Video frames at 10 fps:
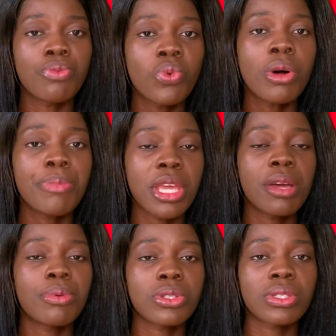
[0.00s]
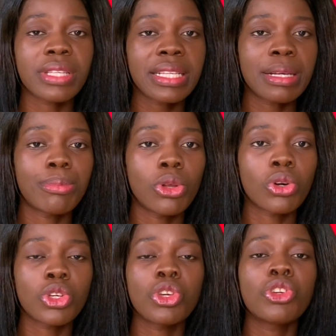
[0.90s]
will be able to start a
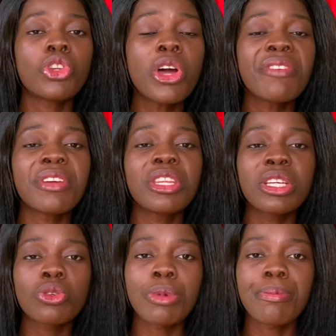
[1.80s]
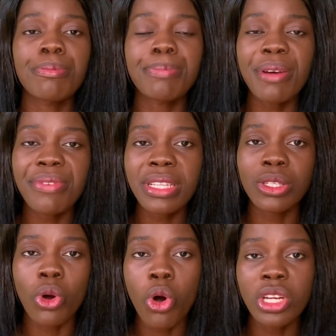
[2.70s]
blog. You don't even need to be perfect
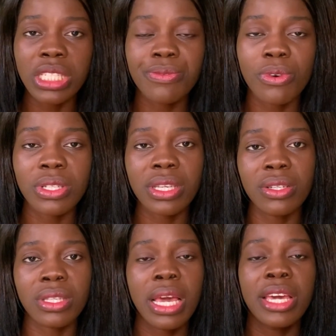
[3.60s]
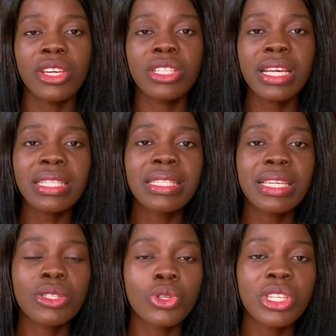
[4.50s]
in all these four skills. You
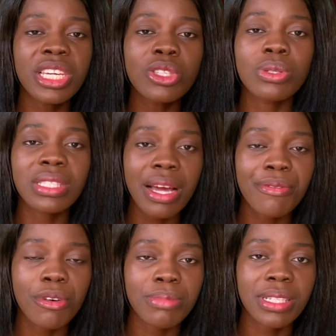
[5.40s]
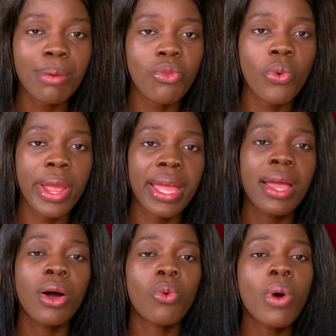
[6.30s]
need to start from somewhere.
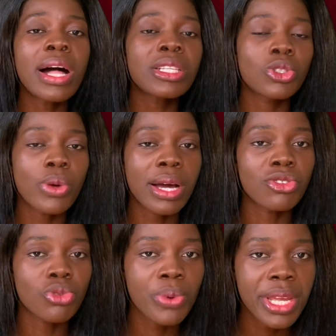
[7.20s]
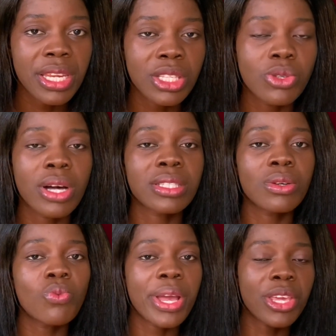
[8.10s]
Whilst you are doing it, you are
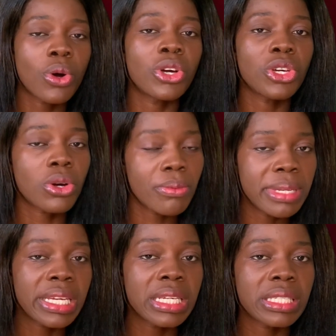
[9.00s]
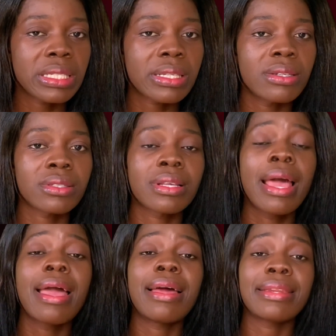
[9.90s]
still working on your communication skills,
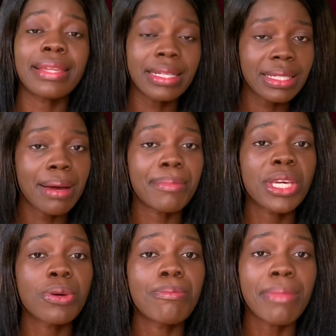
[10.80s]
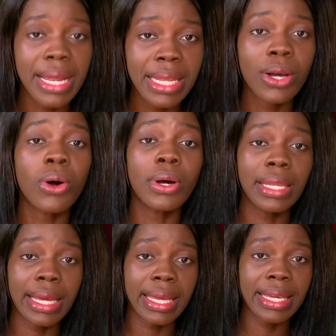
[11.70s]
and that can make you money
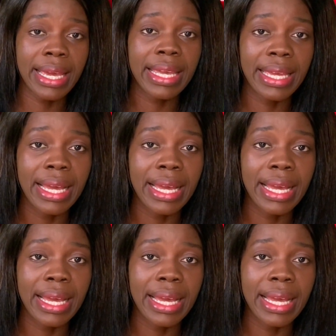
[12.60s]
online here in